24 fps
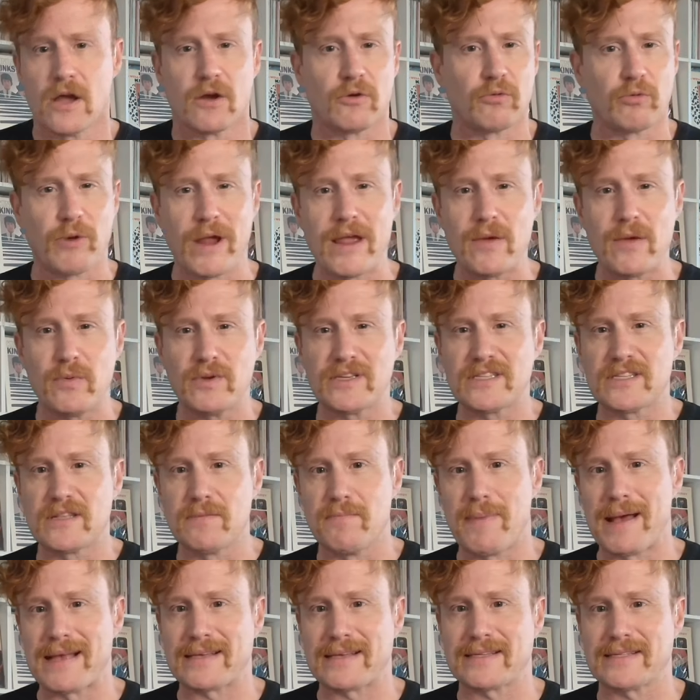Ray was the
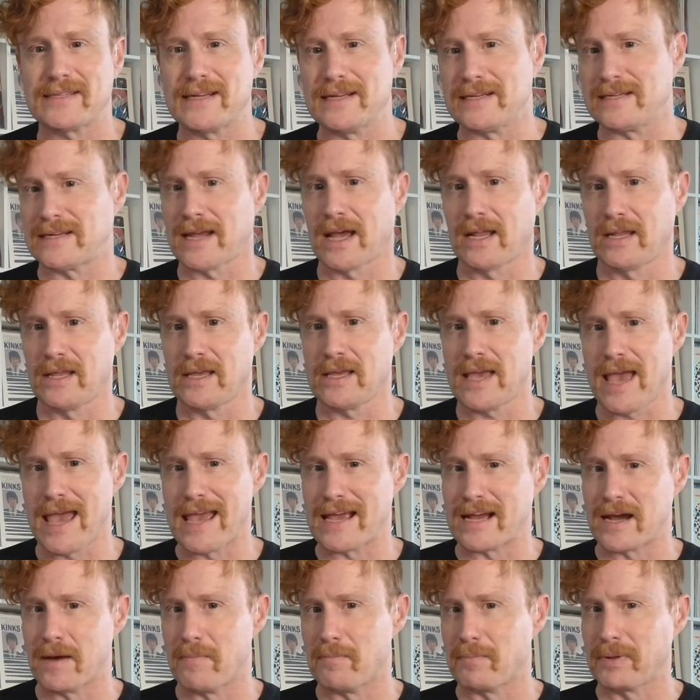best at telling a
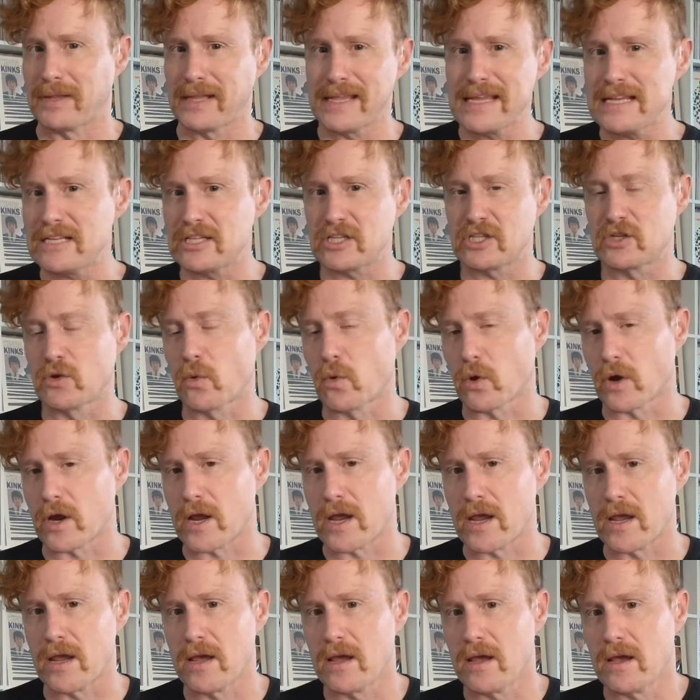complete
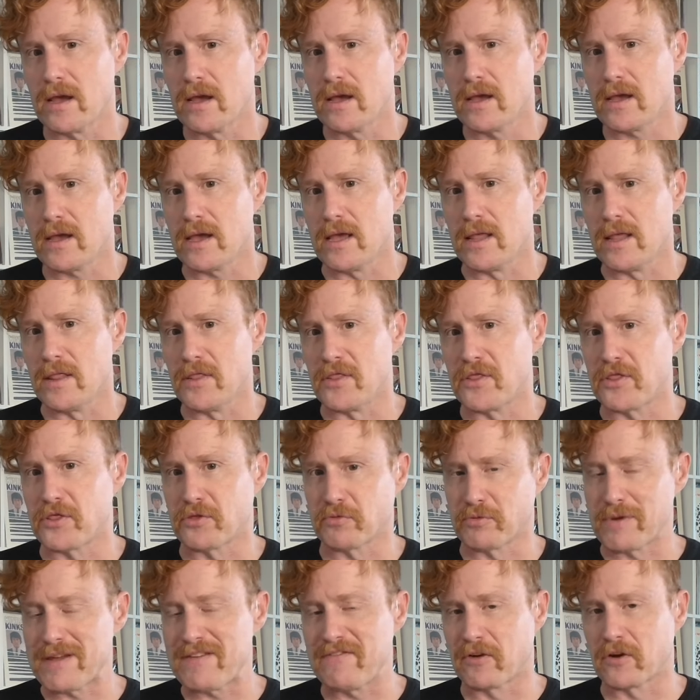story in
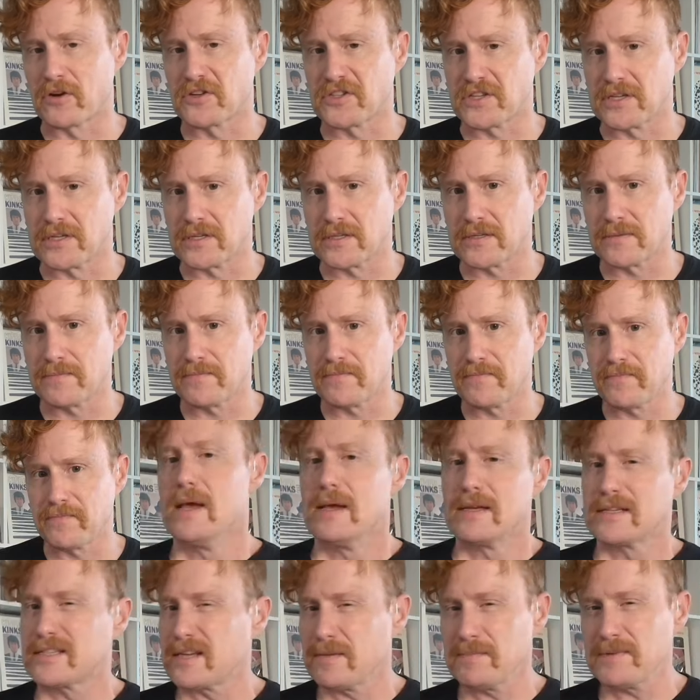three verses.
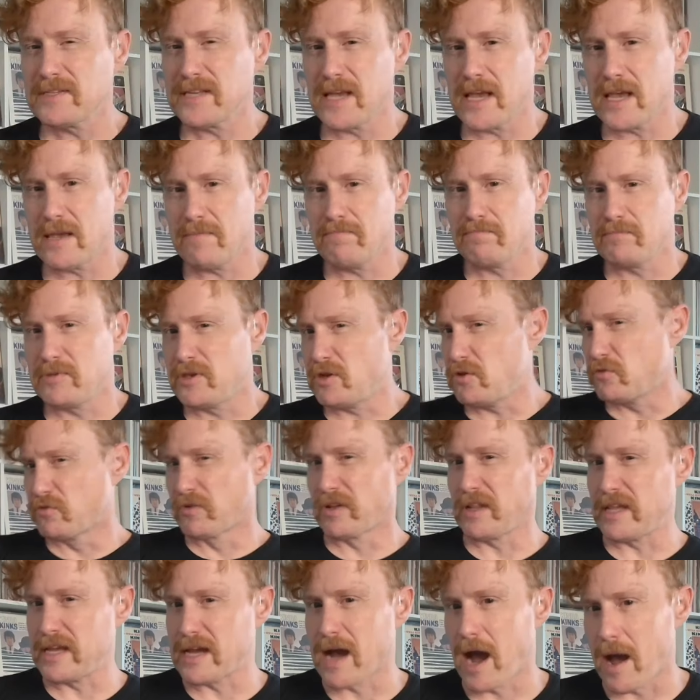Some say You
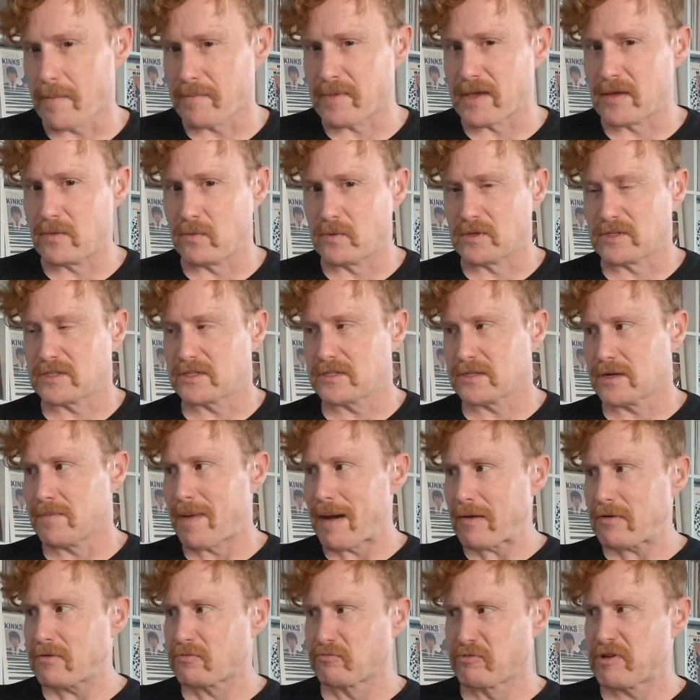Really Got Me was
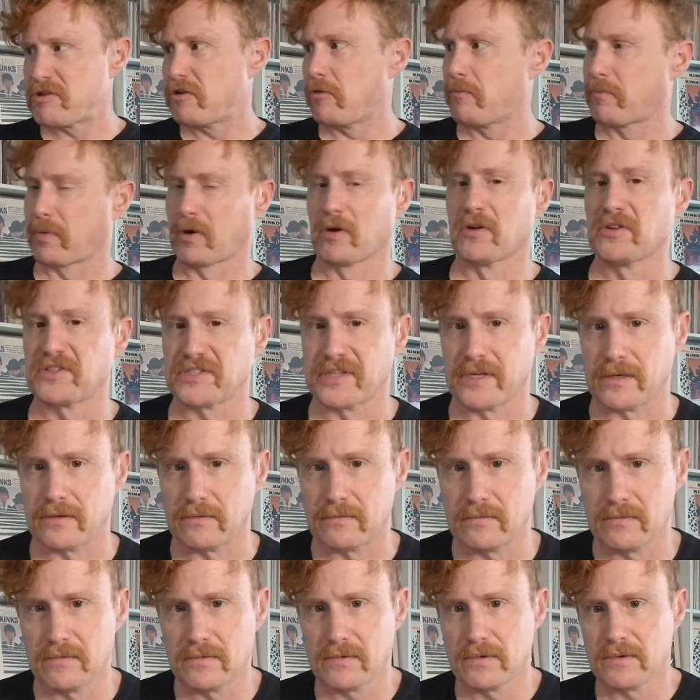about a real person,
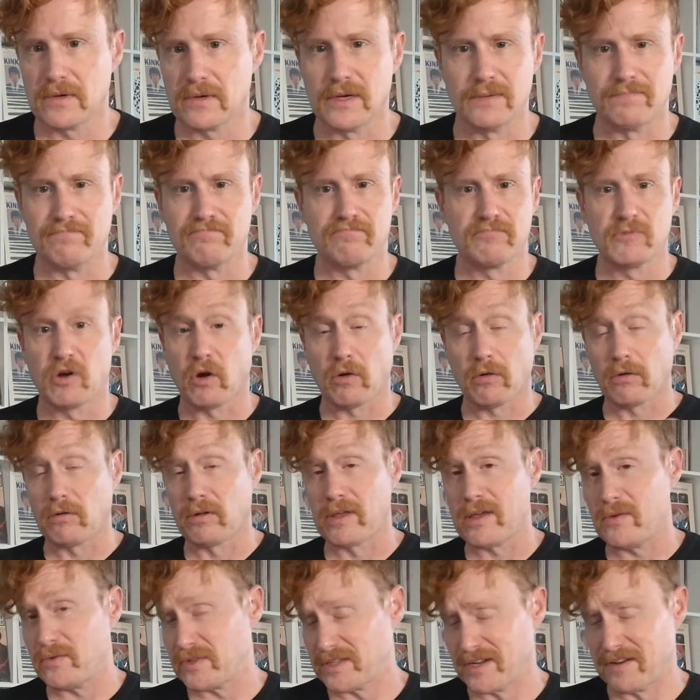a girl
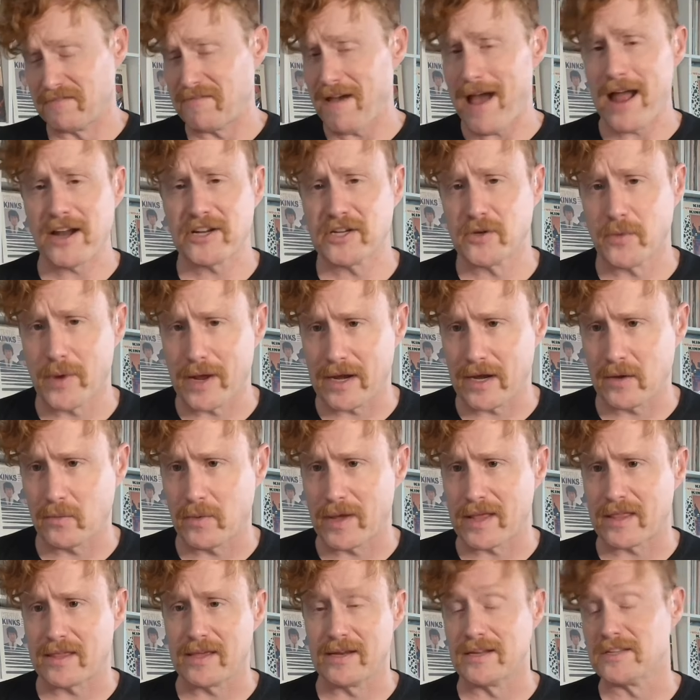he was infatuated
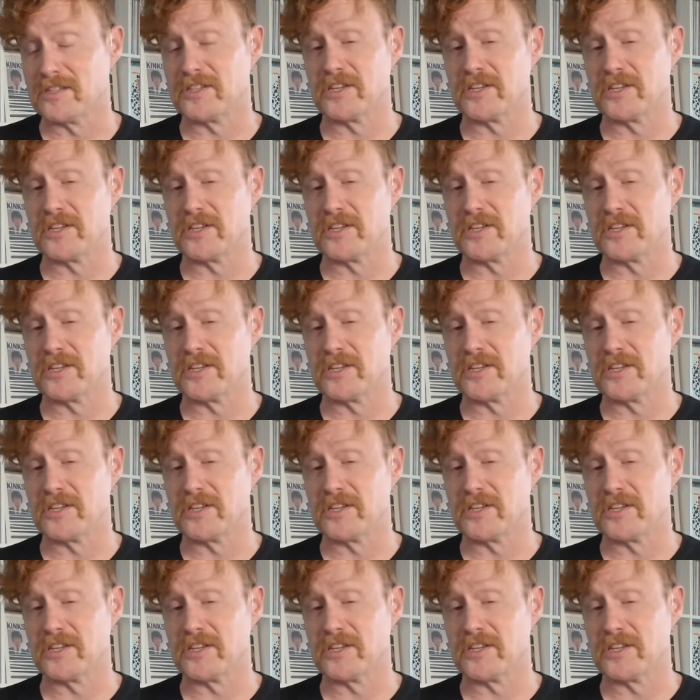with in his